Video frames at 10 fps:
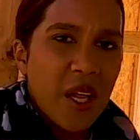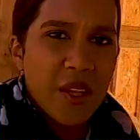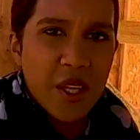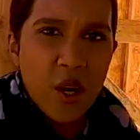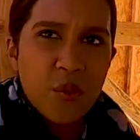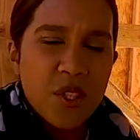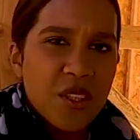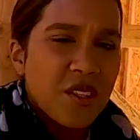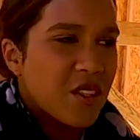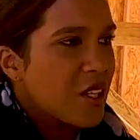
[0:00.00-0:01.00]
Not
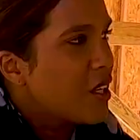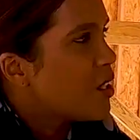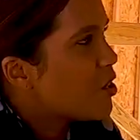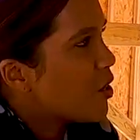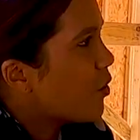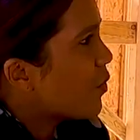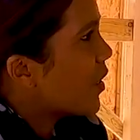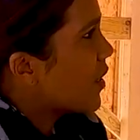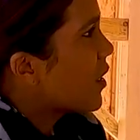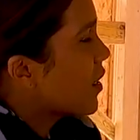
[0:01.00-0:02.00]
on this. That wouldn't make
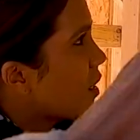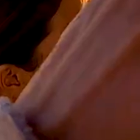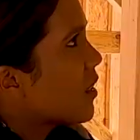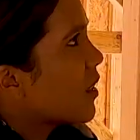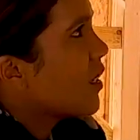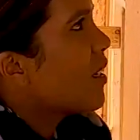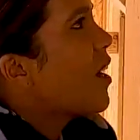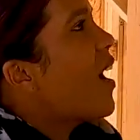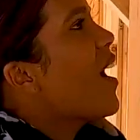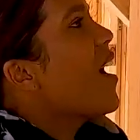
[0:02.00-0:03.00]
sense because the drywall
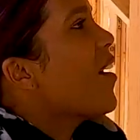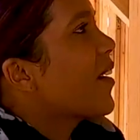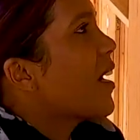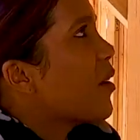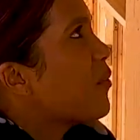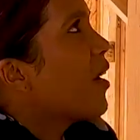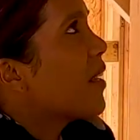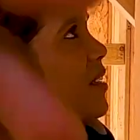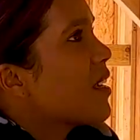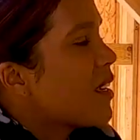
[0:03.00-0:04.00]
has to go ah, up. Okay, so fine.
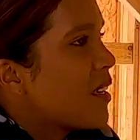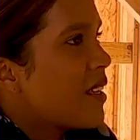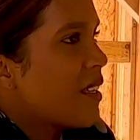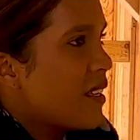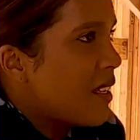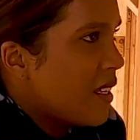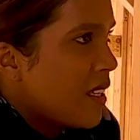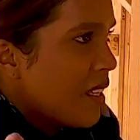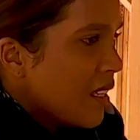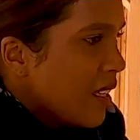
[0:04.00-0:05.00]
that has to go. This will only be
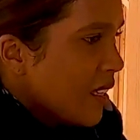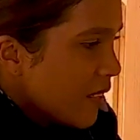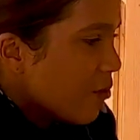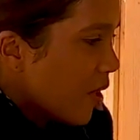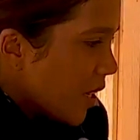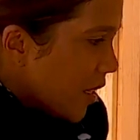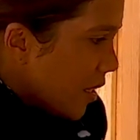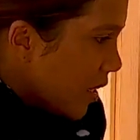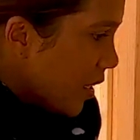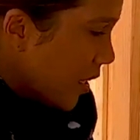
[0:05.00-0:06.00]
for the building, the right.
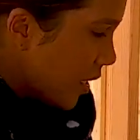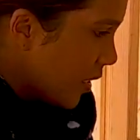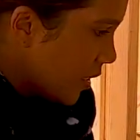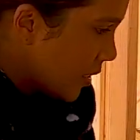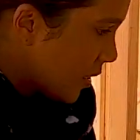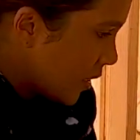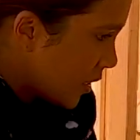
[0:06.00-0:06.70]
structural stuff.